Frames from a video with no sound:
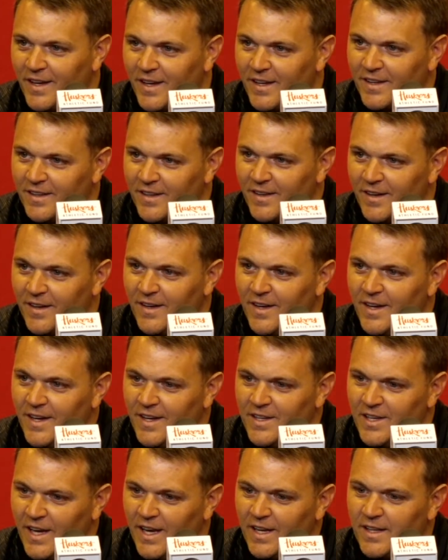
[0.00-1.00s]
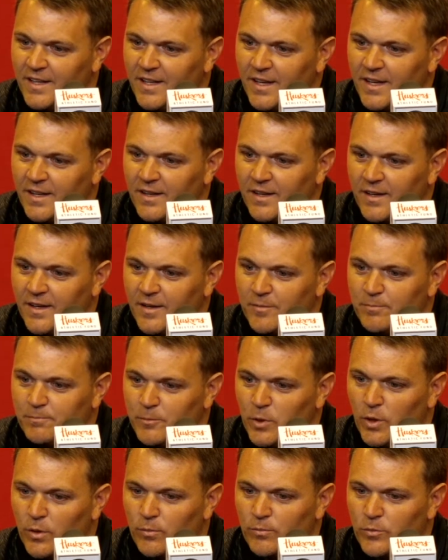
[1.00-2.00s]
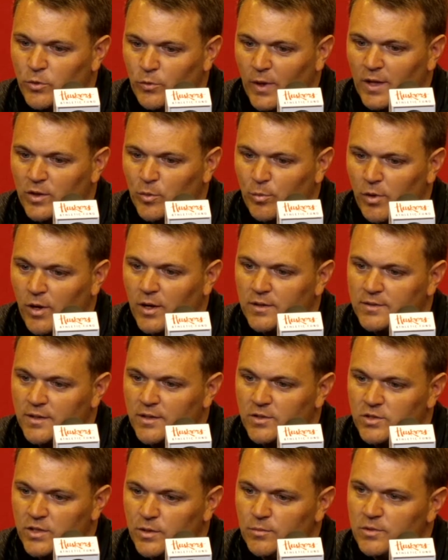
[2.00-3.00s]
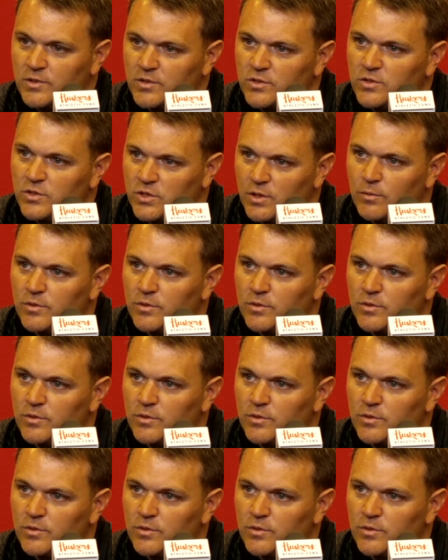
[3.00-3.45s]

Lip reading: And you know, throughout the process, she was